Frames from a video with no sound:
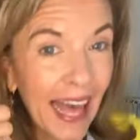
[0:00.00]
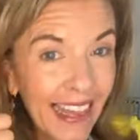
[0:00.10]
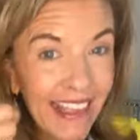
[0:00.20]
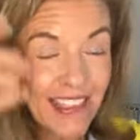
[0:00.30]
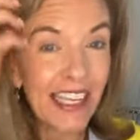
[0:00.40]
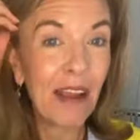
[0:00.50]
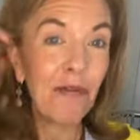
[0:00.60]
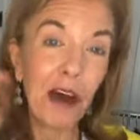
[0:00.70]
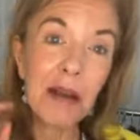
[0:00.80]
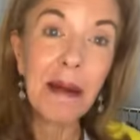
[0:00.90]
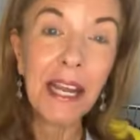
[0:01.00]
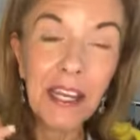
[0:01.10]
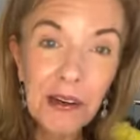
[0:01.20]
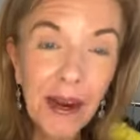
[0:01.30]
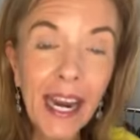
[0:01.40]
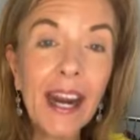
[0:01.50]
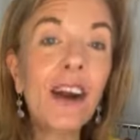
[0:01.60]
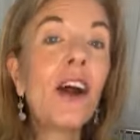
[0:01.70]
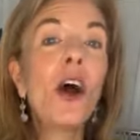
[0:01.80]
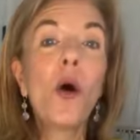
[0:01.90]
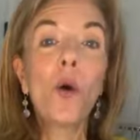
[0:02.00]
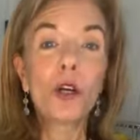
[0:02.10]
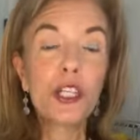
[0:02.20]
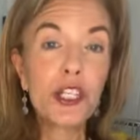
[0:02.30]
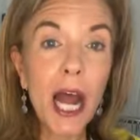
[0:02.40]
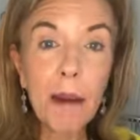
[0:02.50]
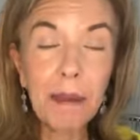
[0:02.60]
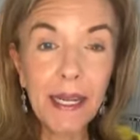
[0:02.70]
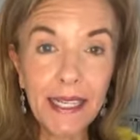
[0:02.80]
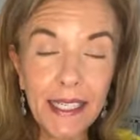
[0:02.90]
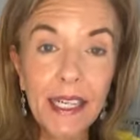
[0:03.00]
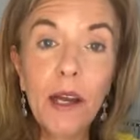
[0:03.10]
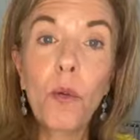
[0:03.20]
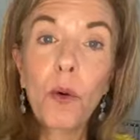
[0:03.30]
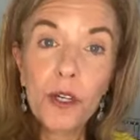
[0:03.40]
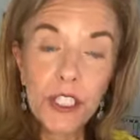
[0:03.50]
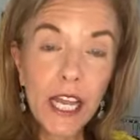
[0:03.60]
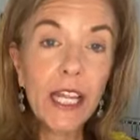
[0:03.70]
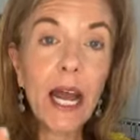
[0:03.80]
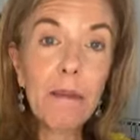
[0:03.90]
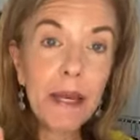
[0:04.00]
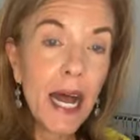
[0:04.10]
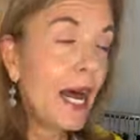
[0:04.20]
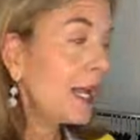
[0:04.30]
Beth to say, what am I going to wear? Or shopping Worse yet, I'm